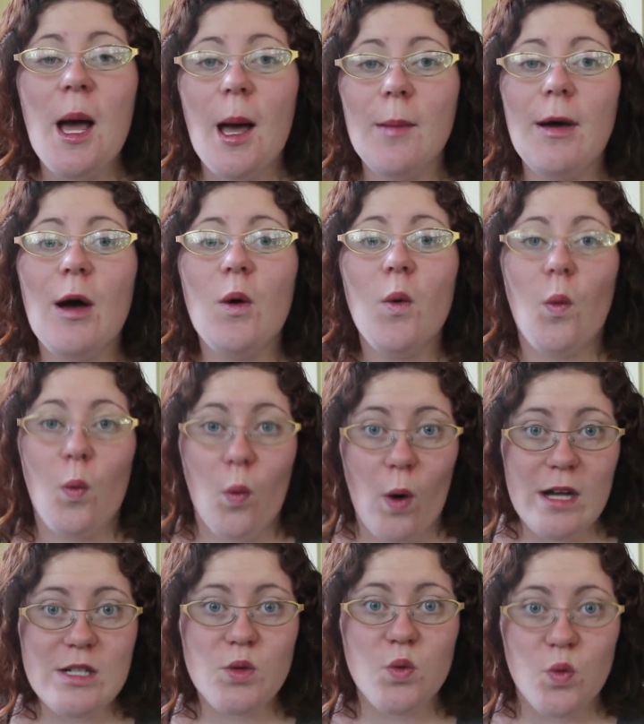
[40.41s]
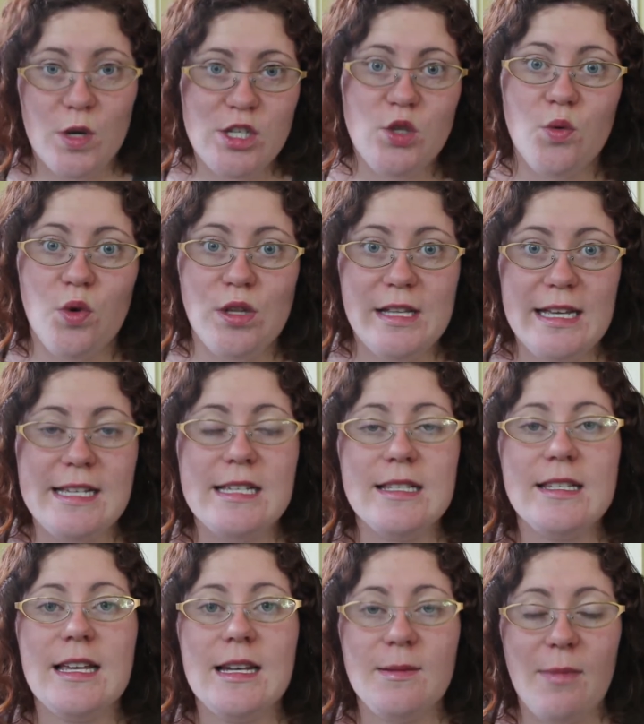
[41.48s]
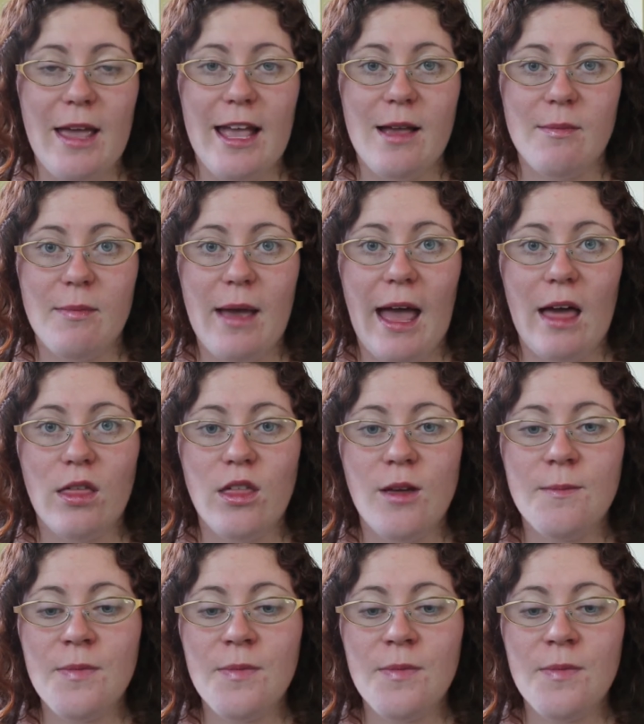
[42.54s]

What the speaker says: about what ritual is in a pagan path.